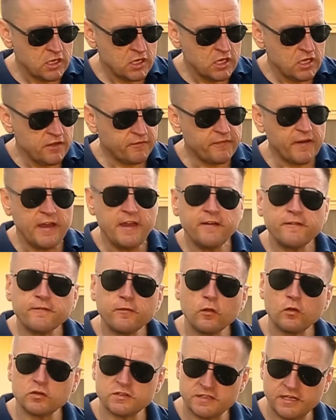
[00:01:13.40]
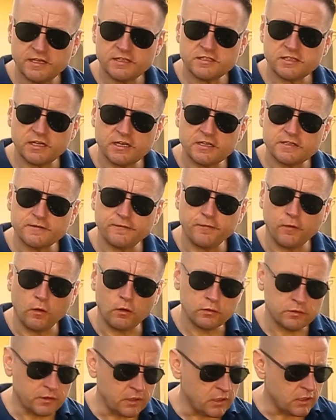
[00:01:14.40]
If airflow sensor is
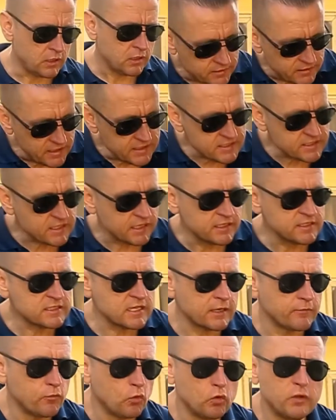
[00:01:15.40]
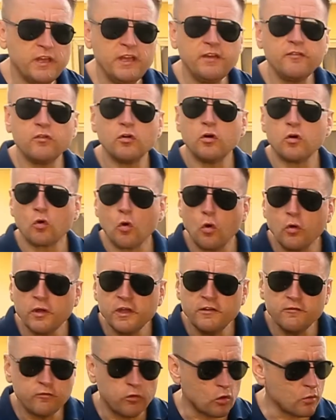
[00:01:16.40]
faulty, this sensor will give wrong
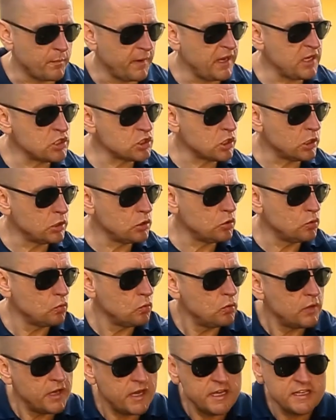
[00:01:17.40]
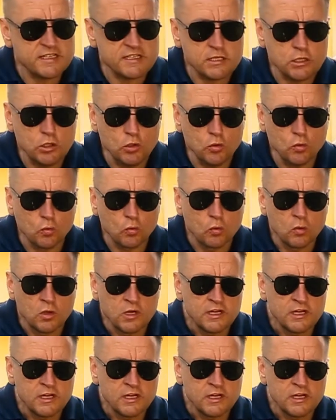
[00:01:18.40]
information to ACU.